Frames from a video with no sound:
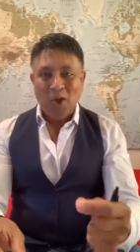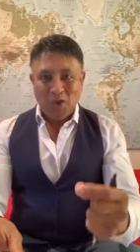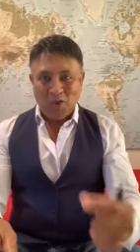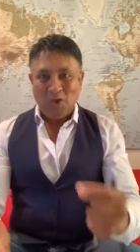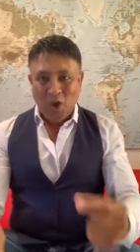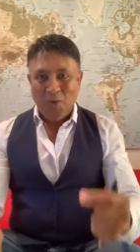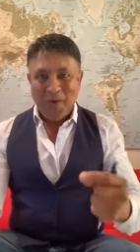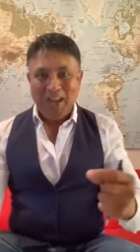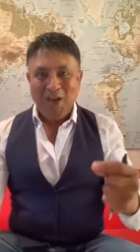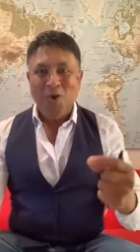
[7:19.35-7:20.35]
So
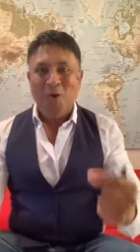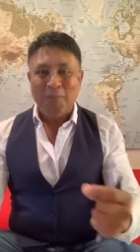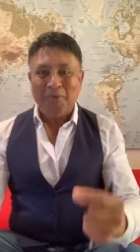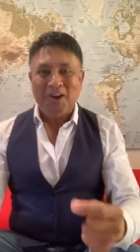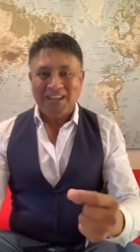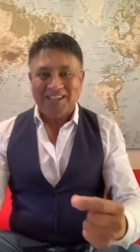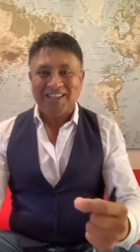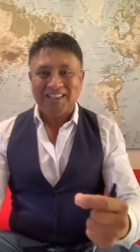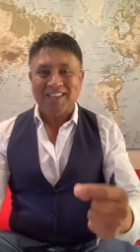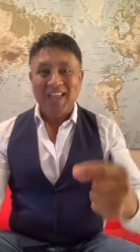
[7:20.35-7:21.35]
many
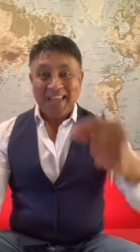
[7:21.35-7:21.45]
corporations